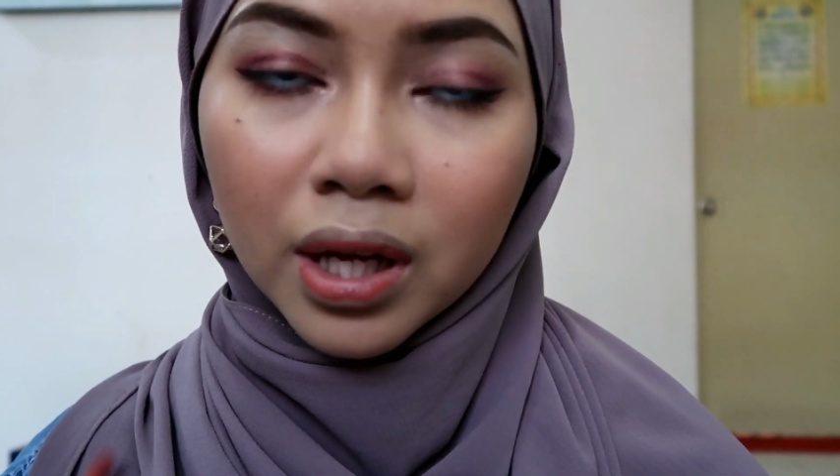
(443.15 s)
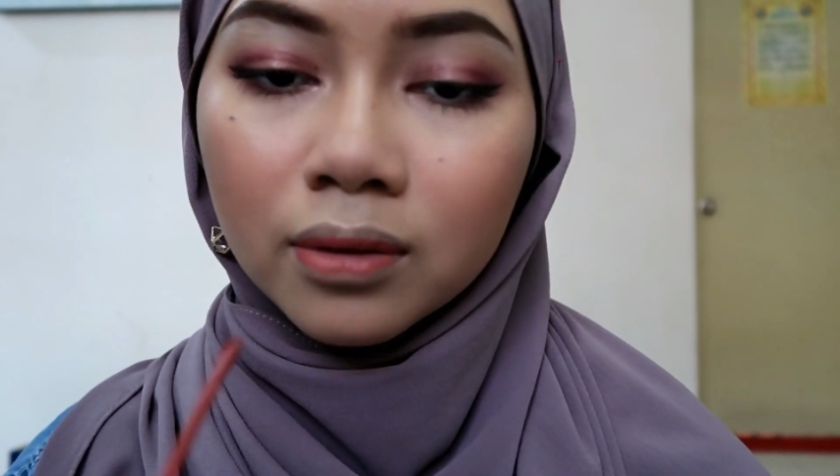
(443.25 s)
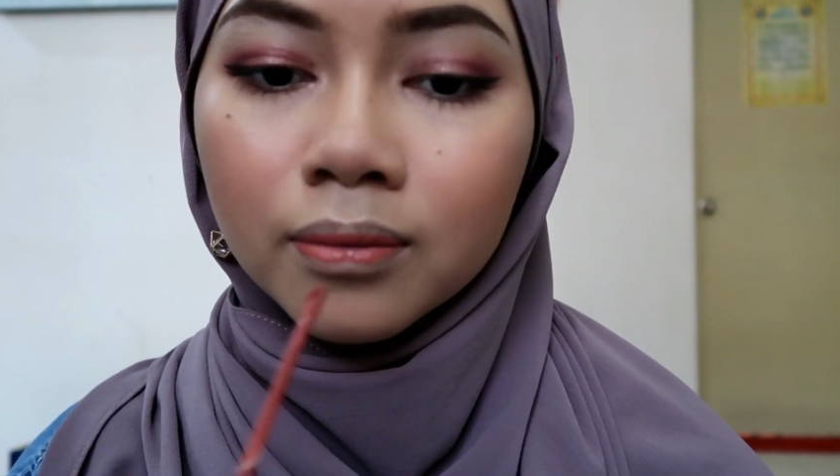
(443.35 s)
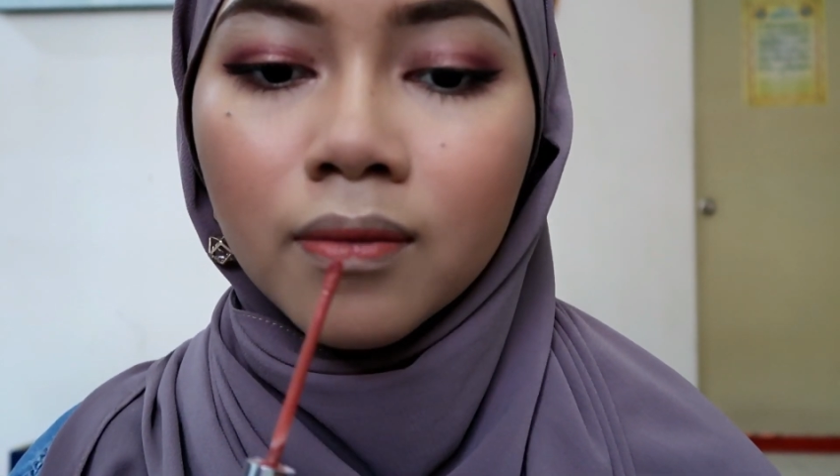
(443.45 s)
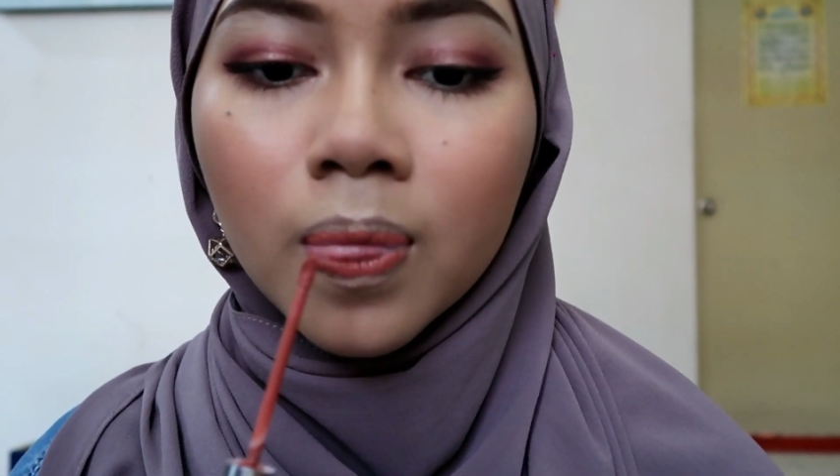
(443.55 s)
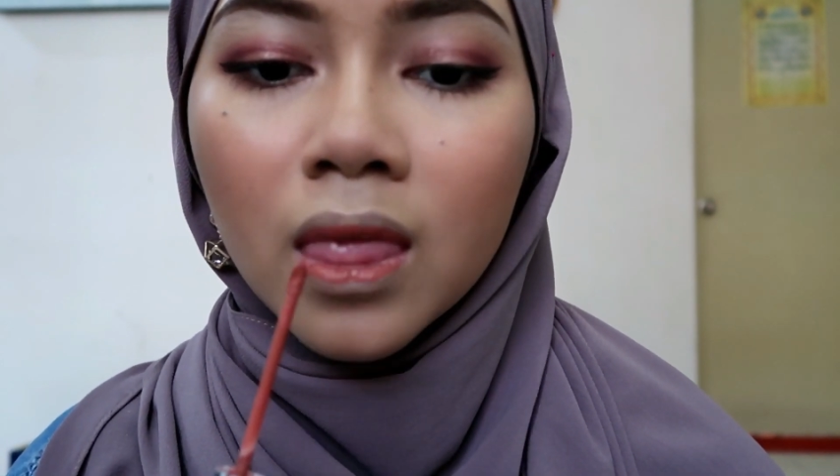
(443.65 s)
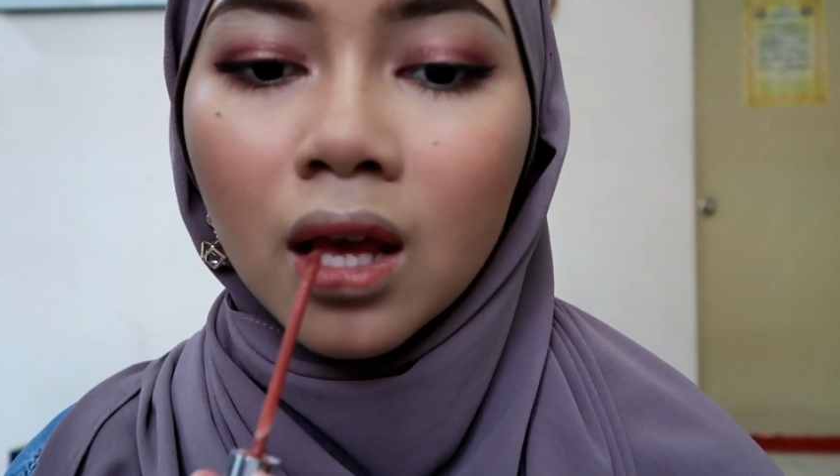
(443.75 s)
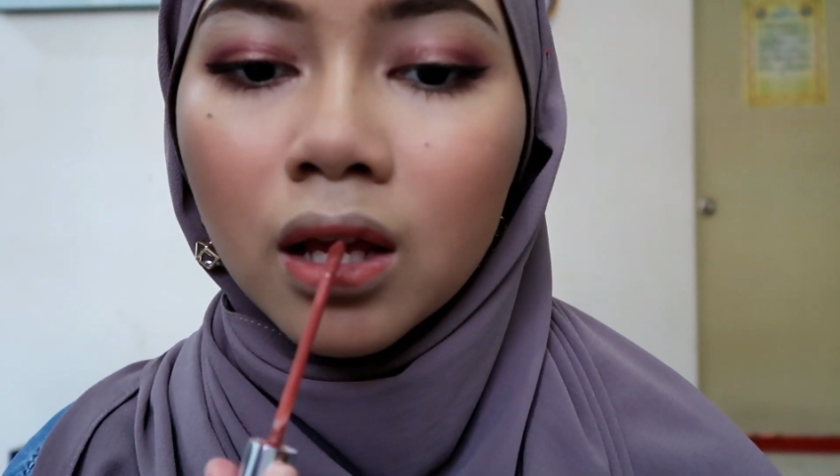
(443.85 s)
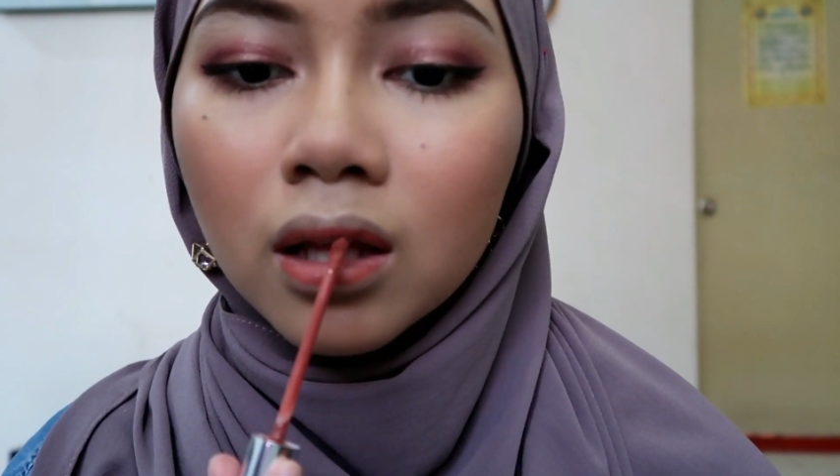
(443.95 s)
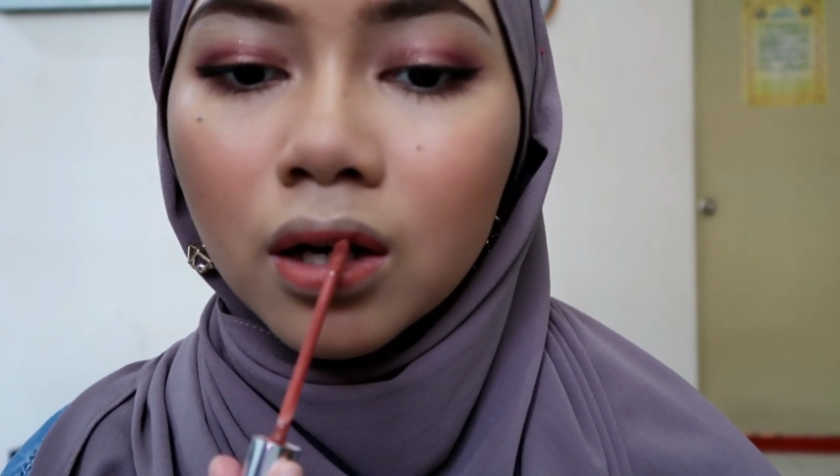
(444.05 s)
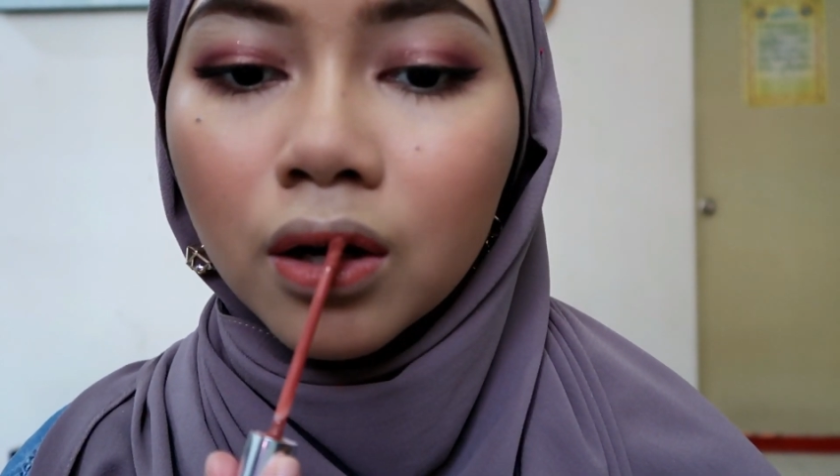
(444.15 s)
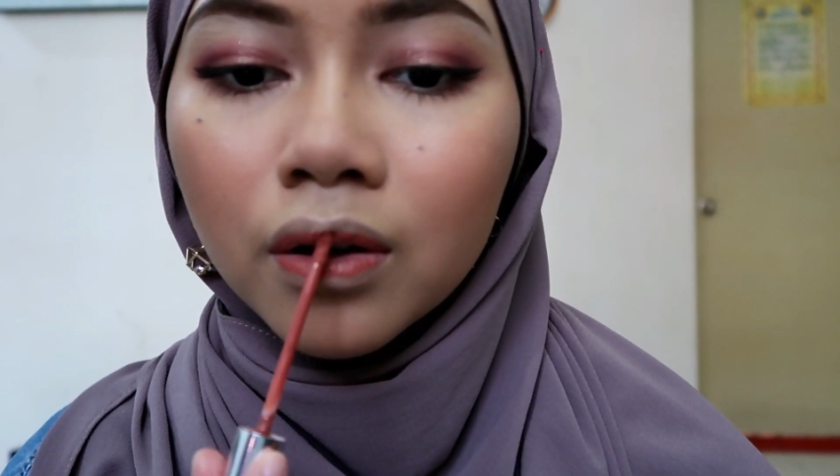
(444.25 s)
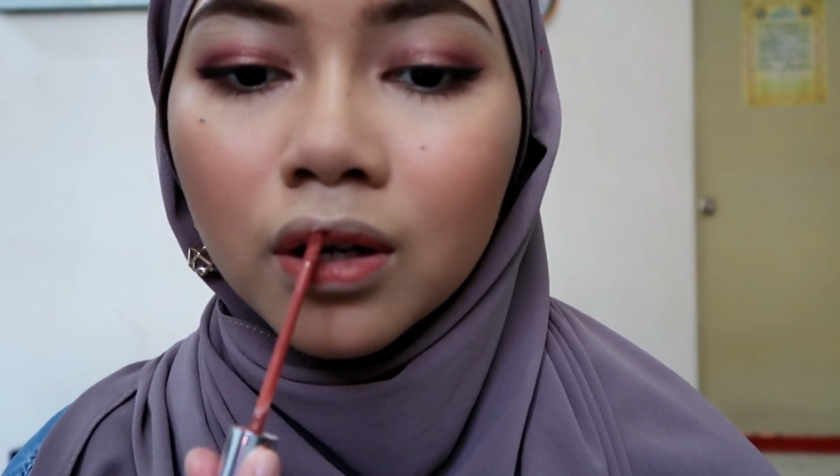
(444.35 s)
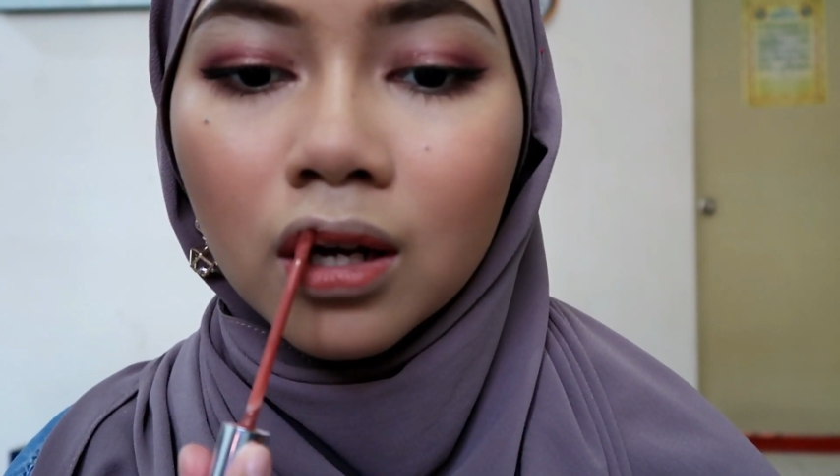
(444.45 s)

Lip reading: but you know,